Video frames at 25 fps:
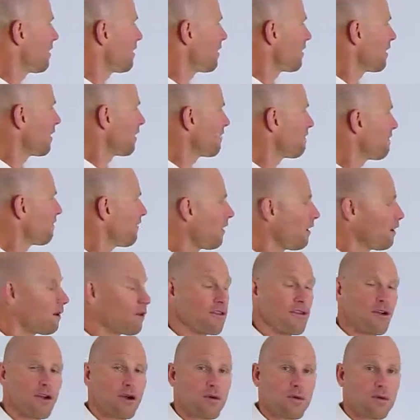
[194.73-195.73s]
they
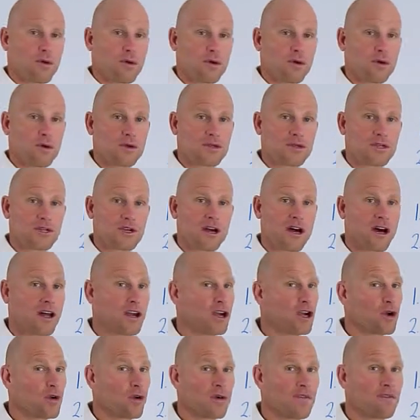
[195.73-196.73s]
follow their rules
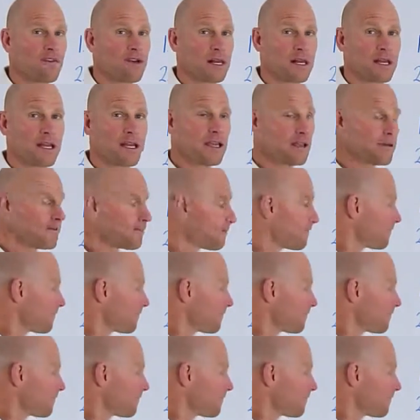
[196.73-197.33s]
unequivocally,